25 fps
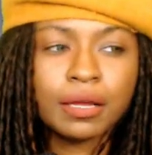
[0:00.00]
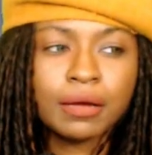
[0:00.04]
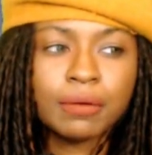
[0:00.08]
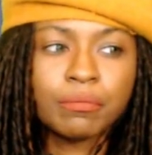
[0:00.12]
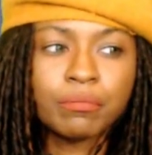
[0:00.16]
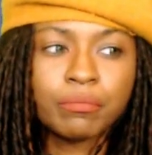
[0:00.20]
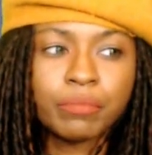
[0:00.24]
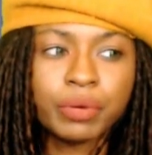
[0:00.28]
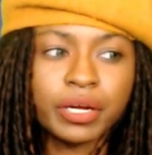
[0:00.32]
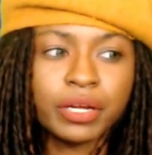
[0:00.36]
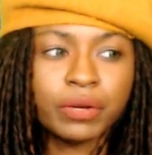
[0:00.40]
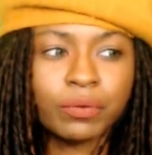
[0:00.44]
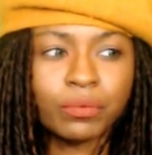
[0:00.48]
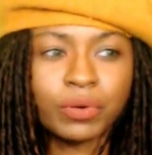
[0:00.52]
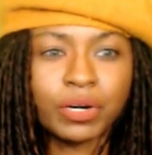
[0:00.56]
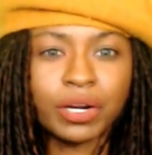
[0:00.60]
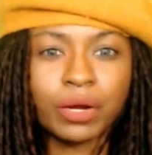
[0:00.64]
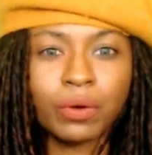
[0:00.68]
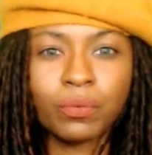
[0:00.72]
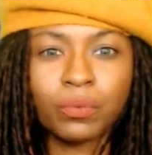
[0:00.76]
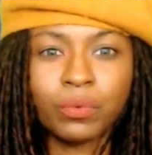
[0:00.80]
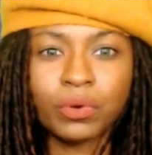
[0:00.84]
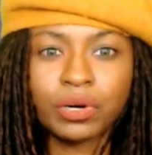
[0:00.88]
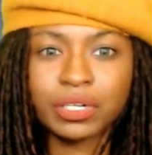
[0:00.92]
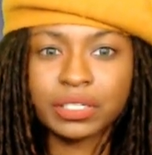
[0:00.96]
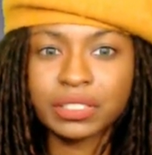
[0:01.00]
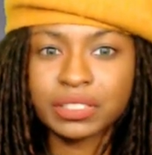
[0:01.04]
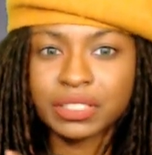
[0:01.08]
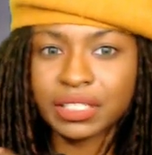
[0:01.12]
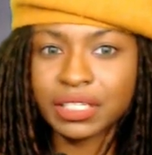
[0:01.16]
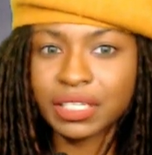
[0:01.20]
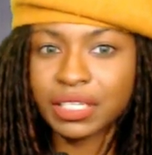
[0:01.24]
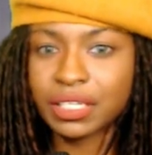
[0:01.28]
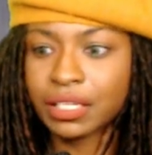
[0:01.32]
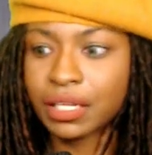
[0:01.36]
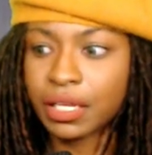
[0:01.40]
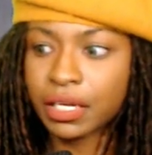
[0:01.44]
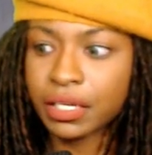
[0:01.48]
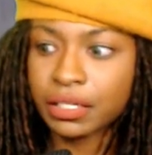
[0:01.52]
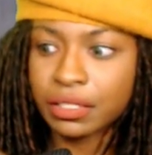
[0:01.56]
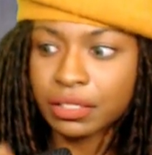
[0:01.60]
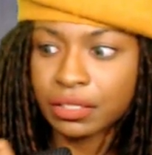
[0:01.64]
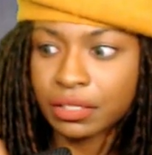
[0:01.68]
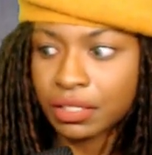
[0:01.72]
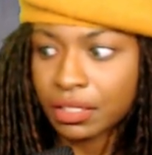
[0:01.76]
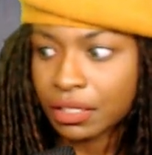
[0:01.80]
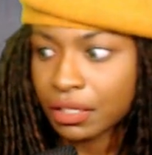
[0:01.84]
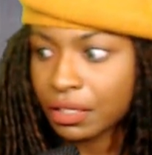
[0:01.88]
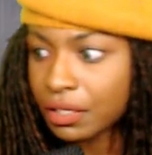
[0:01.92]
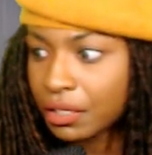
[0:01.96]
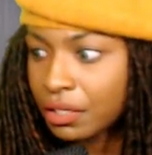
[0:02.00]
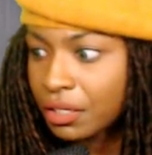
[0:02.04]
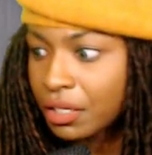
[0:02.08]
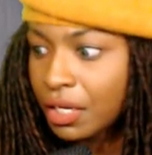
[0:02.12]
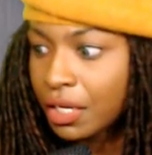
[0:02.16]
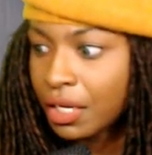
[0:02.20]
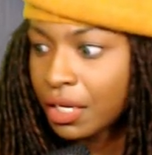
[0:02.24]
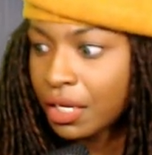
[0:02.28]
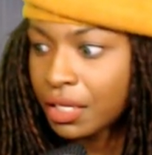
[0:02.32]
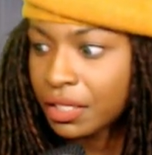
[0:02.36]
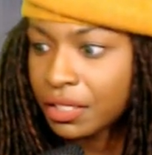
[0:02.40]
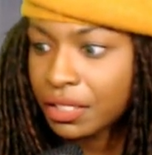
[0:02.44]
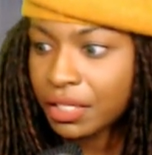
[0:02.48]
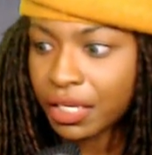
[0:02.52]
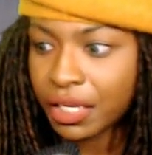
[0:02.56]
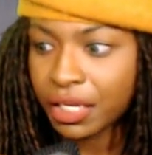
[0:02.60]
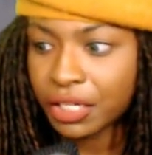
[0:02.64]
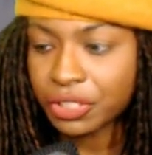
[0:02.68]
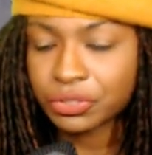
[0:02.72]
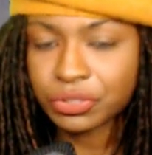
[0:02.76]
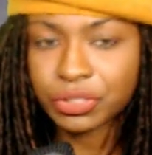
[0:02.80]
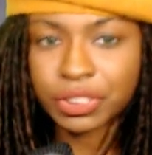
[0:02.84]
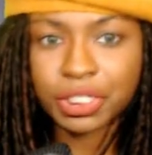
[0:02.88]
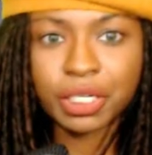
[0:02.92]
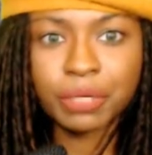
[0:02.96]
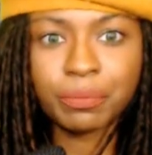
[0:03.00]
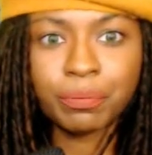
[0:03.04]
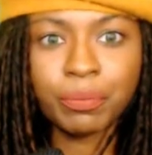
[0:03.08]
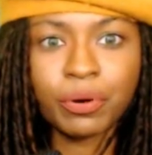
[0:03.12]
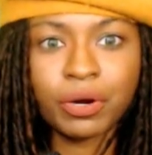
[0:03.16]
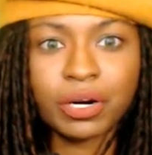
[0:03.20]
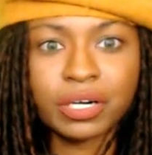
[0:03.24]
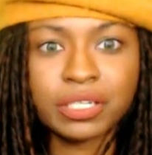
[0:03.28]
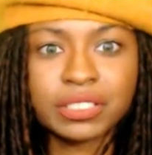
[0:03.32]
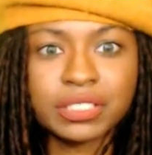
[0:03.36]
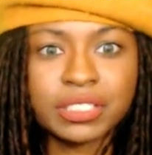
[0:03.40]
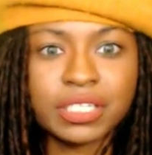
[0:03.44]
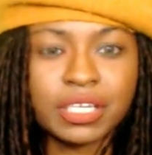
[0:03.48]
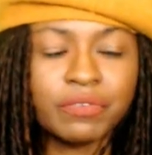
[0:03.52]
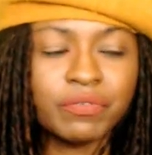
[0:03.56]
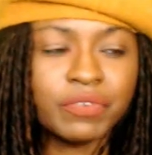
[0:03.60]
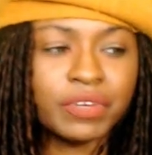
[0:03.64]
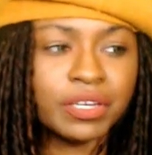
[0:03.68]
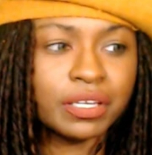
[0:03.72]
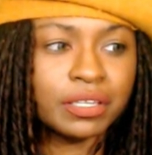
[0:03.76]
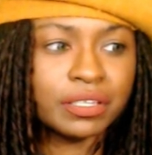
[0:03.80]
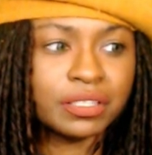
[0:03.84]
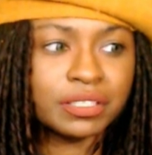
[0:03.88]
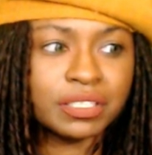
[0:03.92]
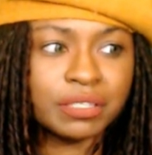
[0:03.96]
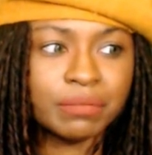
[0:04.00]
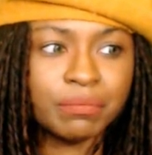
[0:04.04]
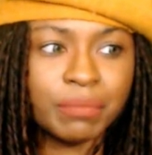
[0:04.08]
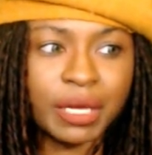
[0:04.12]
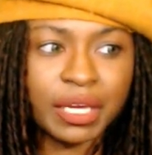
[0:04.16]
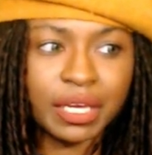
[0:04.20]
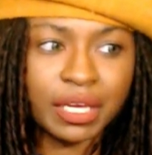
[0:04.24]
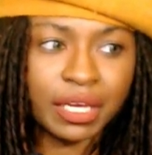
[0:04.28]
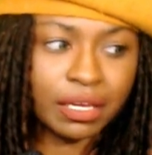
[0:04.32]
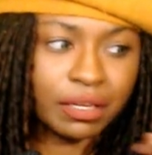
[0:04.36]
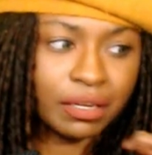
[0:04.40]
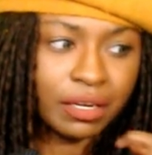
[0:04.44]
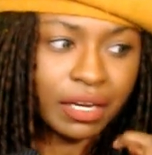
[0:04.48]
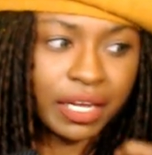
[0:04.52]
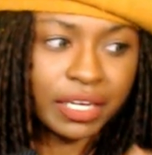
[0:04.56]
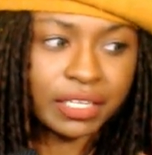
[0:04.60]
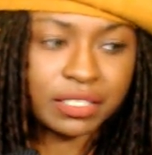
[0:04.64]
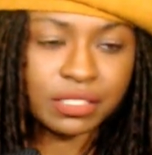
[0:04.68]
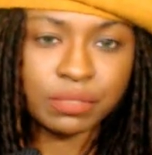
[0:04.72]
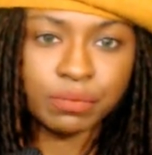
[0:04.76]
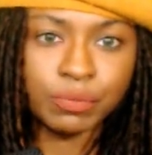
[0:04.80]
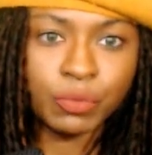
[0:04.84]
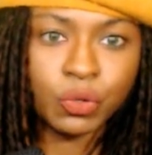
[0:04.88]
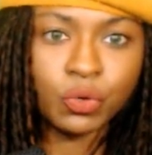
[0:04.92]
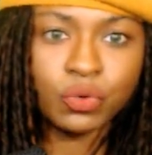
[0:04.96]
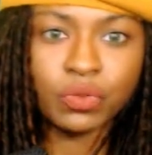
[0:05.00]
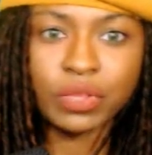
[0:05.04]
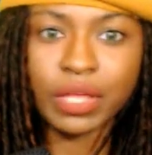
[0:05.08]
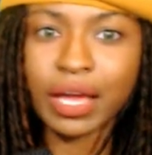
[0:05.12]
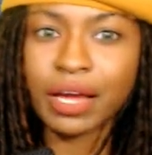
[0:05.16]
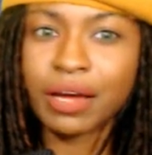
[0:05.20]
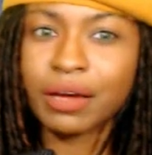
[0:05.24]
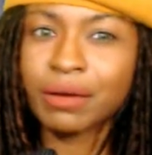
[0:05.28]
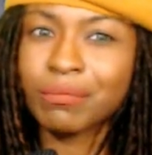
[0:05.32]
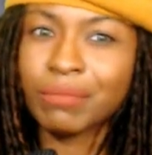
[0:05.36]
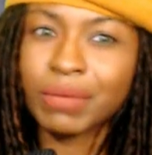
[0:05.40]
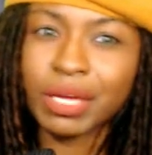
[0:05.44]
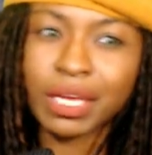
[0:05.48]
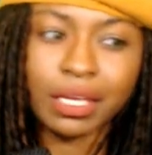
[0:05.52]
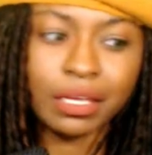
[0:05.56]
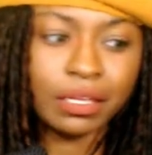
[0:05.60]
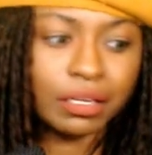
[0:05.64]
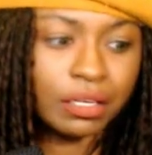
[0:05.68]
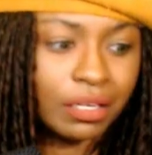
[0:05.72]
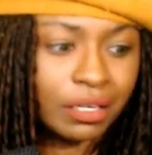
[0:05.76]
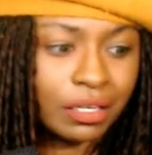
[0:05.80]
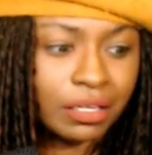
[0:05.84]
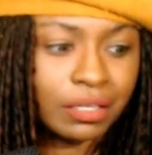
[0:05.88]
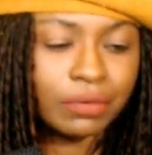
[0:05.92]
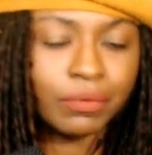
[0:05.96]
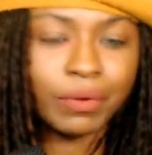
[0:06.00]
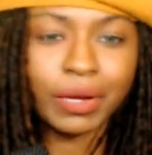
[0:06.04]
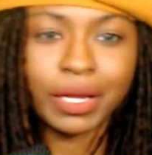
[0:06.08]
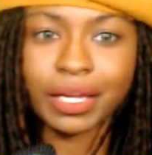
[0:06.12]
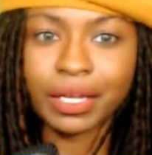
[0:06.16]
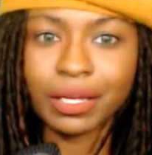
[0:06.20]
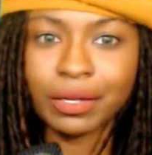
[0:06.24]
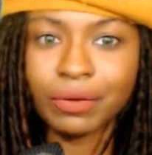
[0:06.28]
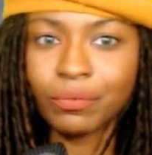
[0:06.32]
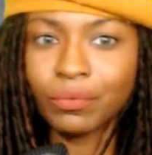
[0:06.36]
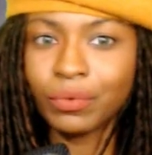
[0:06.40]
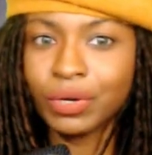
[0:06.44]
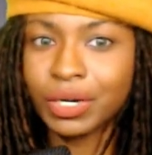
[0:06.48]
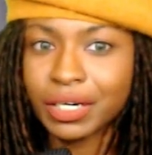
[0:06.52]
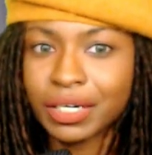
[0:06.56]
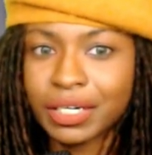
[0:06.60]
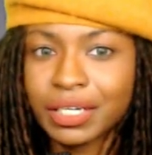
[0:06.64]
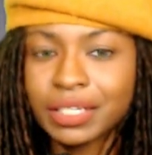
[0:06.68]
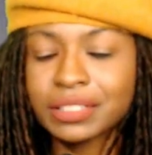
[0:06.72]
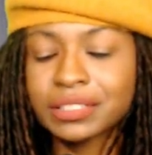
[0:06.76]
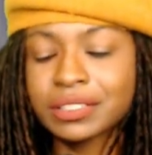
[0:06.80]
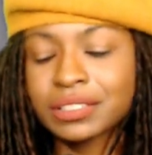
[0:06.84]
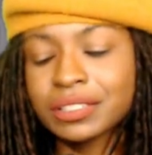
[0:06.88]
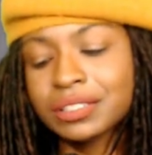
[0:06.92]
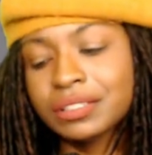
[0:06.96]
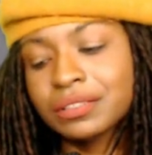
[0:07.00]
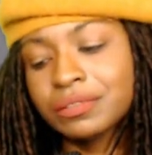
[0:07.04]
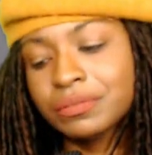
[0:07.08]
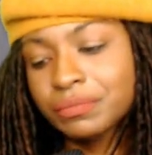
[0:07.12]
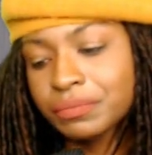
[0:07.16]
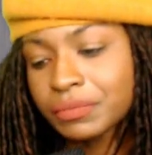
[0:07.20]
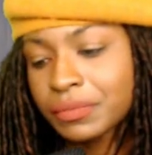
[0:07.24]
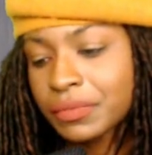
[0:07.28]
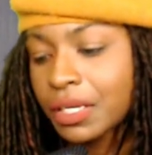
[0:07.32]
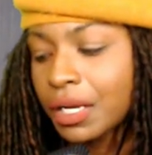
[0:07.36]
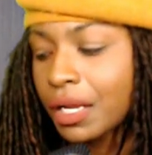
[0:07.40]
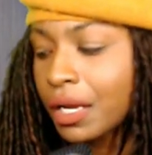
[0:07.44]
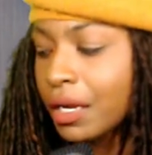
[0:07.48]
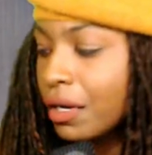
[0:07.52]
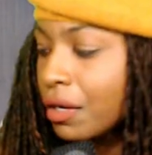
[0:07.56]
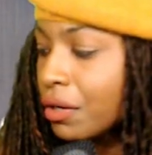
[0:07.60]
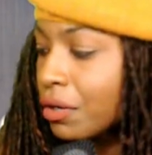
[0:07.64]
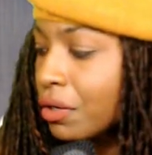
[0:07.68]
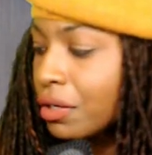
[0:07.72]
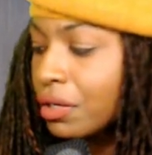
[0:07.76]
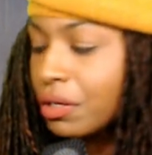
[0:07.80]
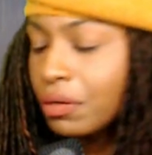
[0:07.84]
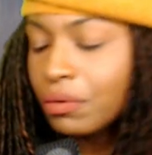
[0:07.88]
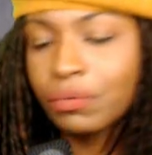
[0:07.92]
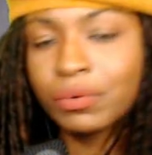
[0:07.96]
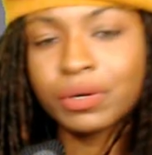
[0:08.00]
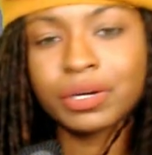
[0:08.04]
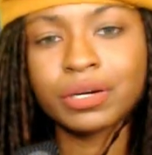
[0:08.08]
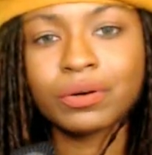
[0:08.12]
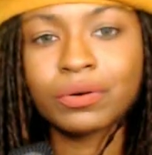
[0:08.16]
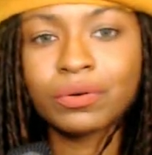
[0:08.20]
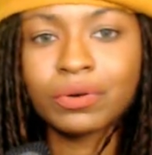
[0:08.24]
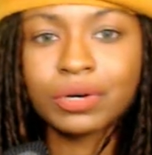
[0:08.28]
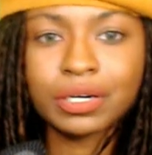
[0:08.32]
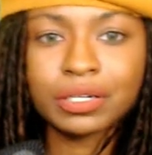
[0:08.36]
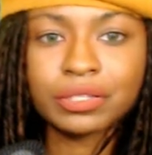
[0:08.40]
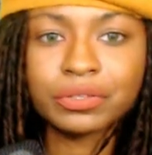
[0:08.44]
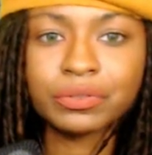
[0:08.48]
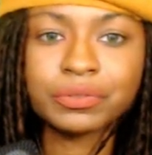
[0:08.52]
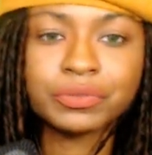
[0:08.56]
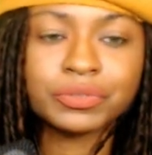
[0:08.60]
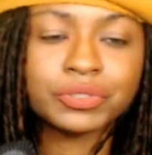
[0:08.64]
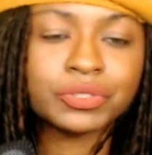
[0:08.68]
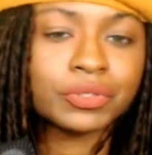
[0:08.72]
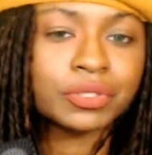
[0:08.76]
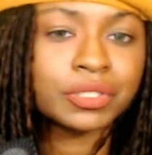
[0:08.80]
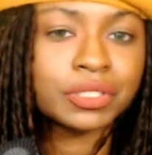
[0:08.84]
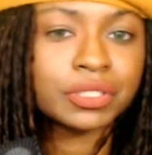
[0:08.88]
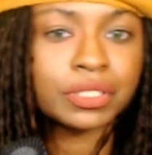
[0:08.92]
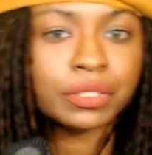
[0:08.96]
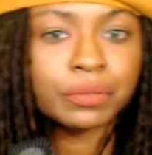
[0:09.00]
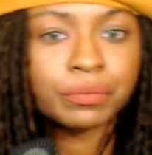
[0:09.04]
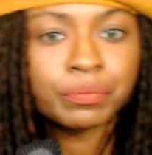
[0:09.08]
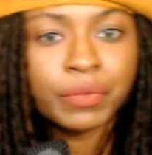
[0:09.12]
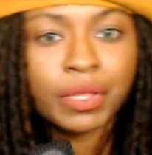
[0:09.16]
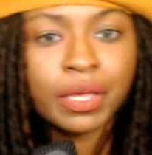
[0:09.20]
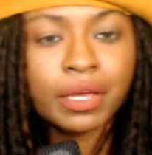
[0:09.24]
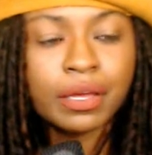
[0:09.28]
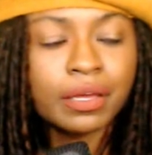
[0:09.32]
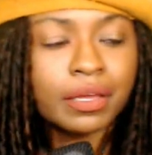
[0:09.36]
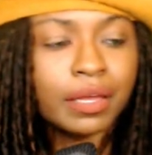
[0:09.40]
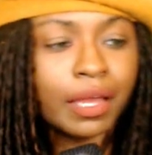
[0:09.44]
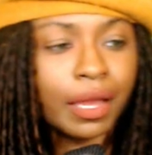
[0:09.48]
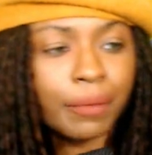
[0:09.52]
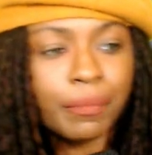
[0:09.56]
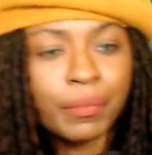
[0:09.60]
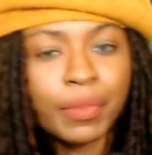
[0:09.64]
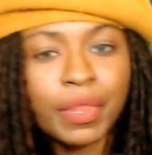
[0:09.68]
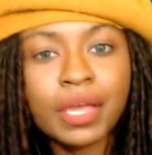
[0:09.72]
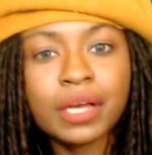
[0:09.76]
But when I want to get like the the intricate parts of it to make it like smooth out and make it look like what it needs to do, I go to Goodwill or a thrift store. So yeah.